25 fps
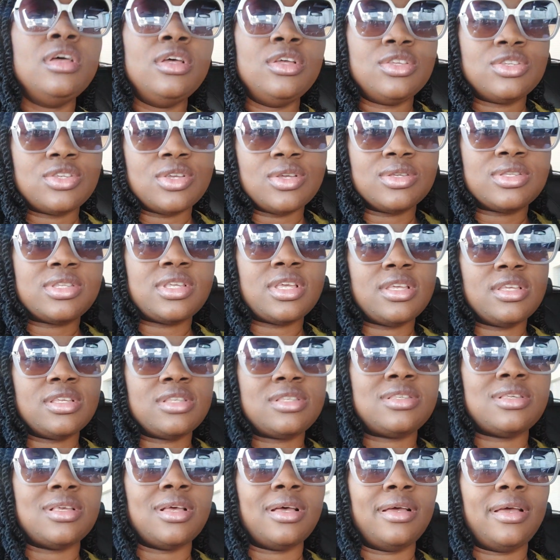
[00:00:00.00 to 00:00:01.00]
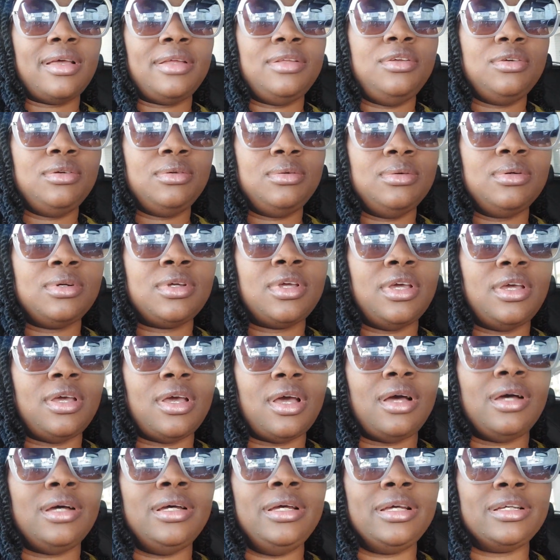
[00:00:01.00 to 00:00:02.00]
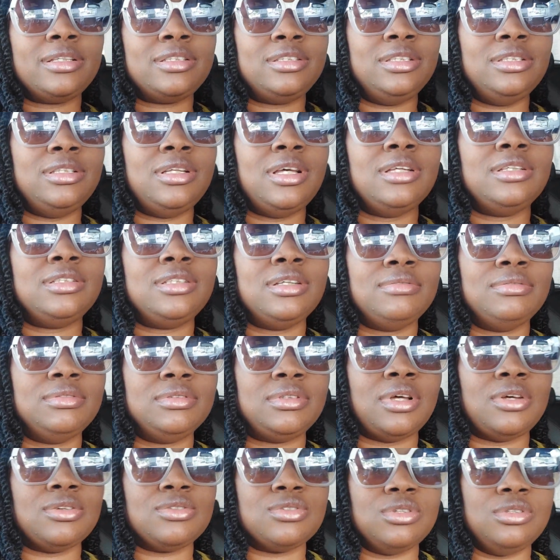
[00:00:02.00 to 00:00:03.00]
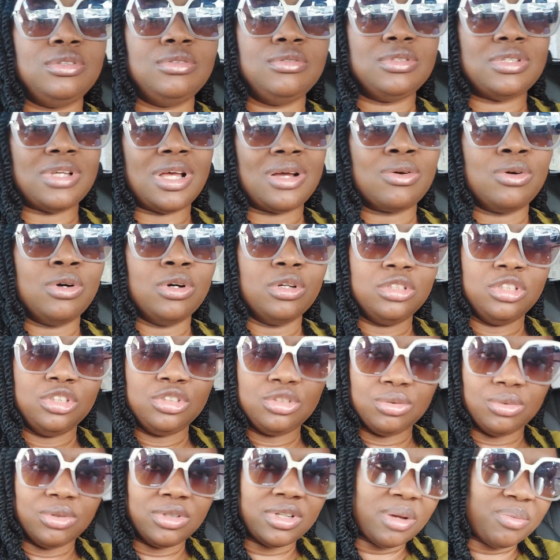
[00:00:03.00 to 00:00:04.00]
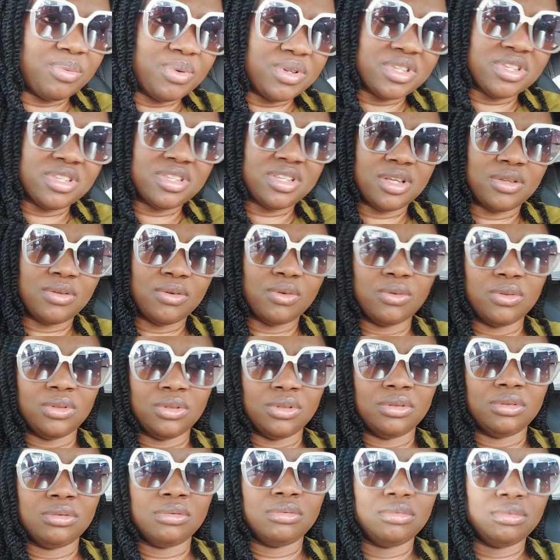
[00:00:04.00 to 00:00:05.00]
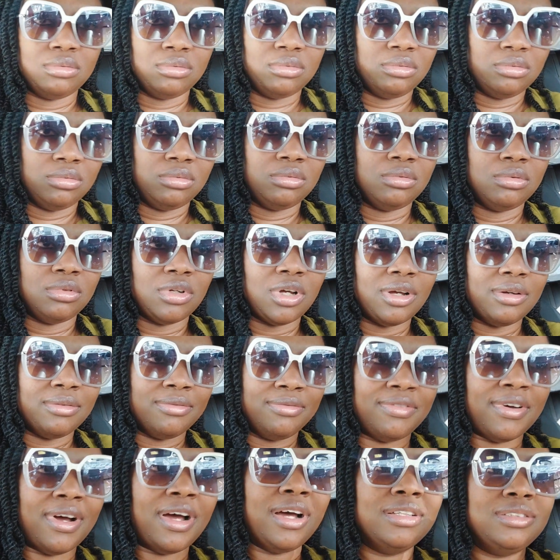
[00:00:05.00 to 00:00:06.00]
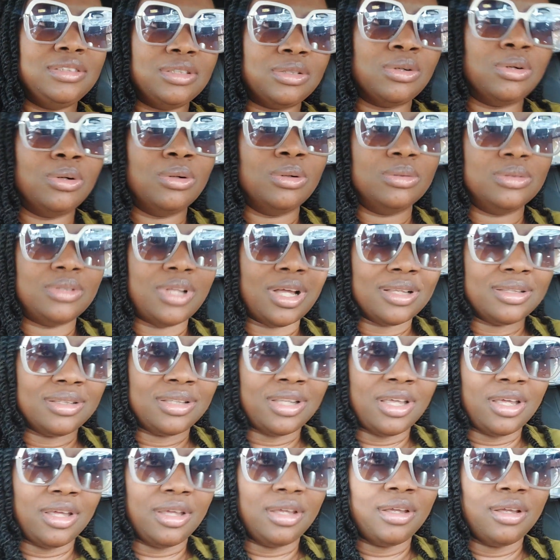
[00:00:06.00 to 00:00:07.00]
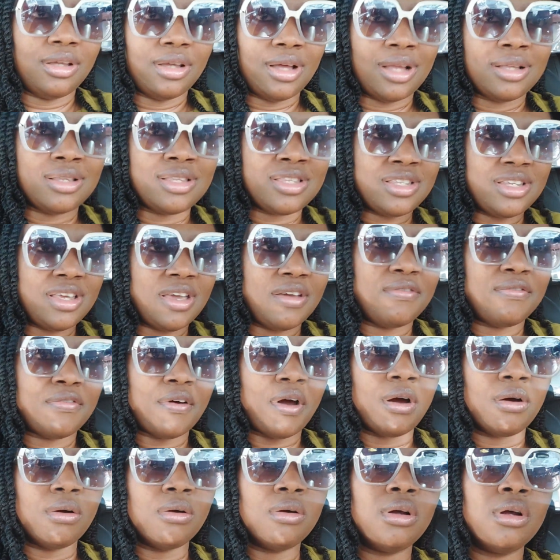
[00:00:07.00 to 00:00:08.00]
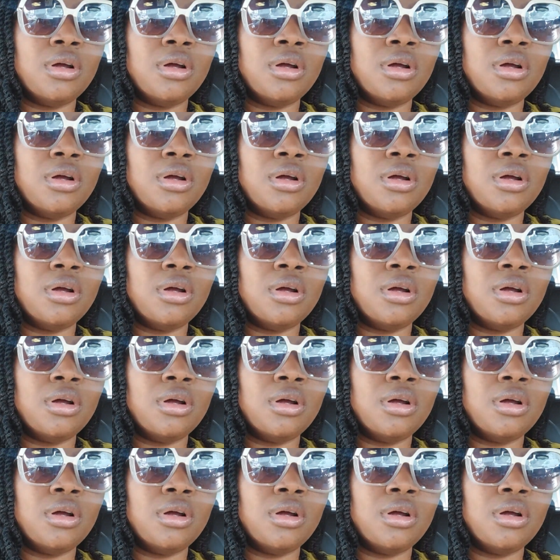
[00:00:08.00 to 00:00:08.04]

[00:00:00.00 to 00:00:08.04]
So since I knew, okay, I exceeded 7,000 euros according to what that person said on via the call that they at CFR,